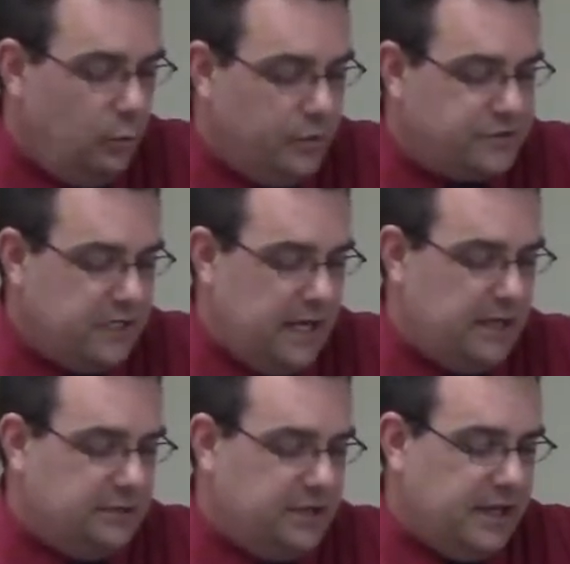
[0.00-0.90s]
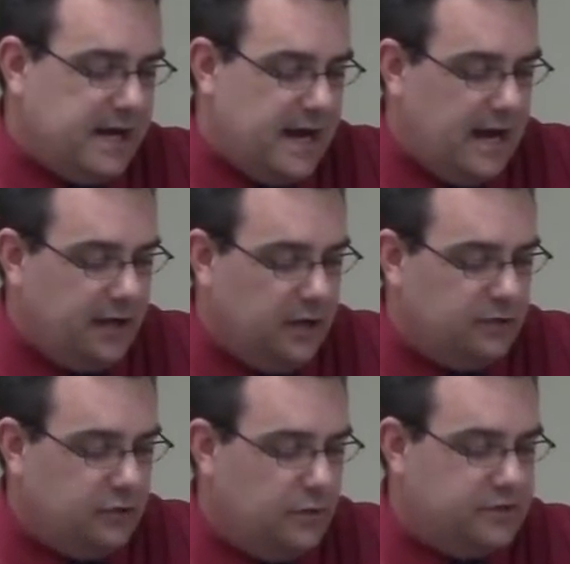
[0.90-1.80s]
was sent unto God
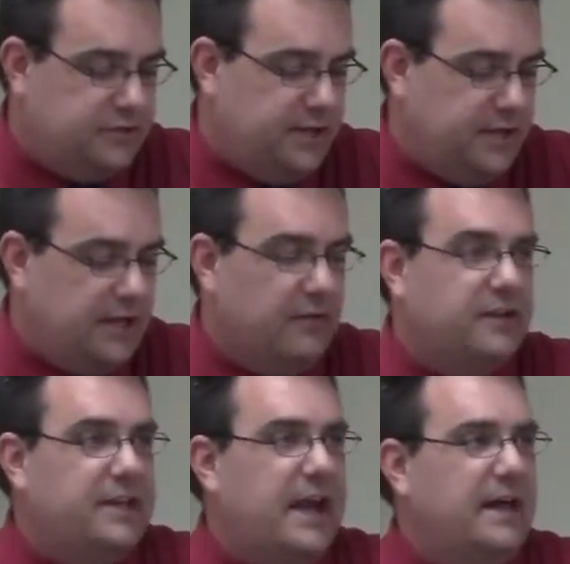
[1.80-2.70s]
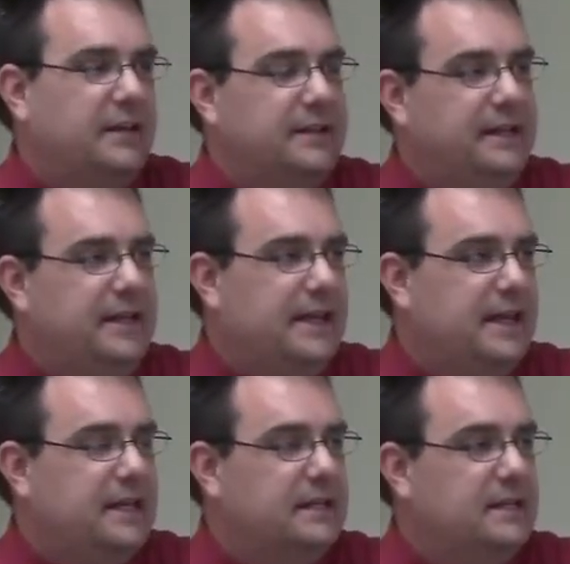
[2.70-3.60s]
unto a city of
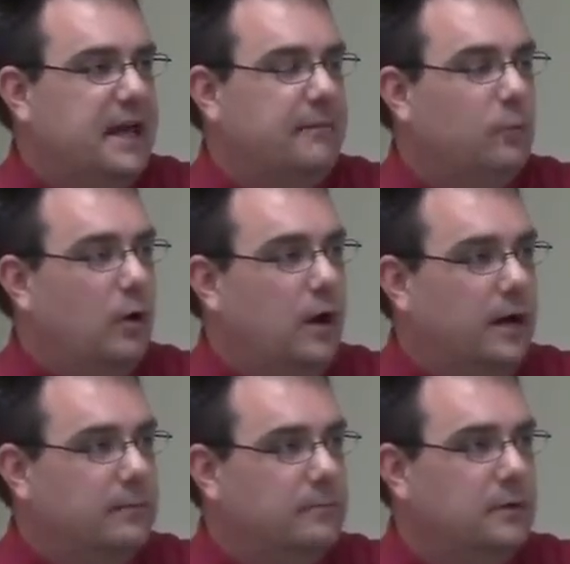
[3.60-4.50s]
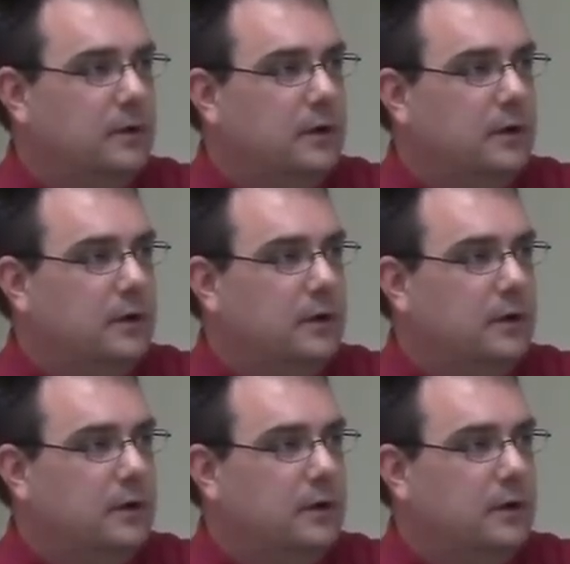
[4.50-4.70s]
Galilee named what?